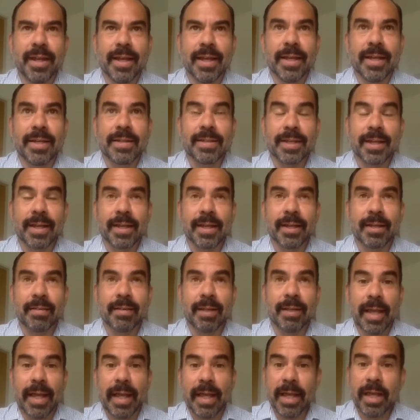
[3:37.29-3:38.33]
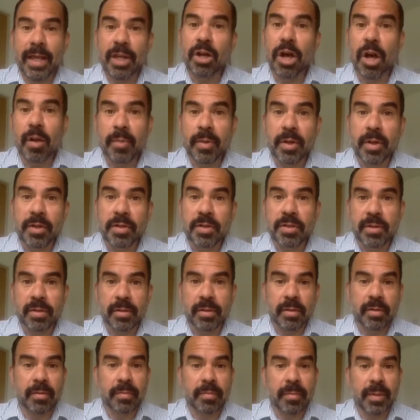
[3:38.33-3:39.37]
is a e-commerce
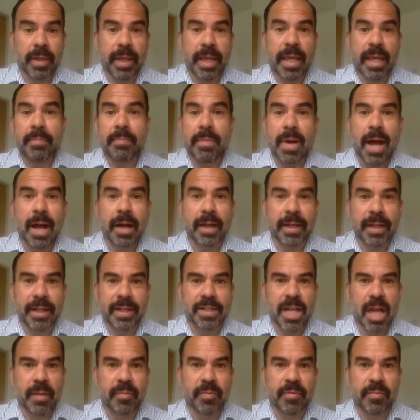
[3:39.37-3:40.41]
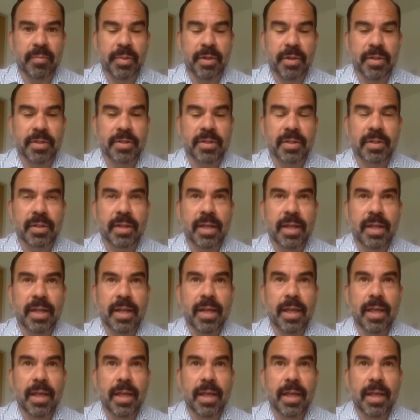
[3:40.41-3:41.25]
or e-marketing type of person,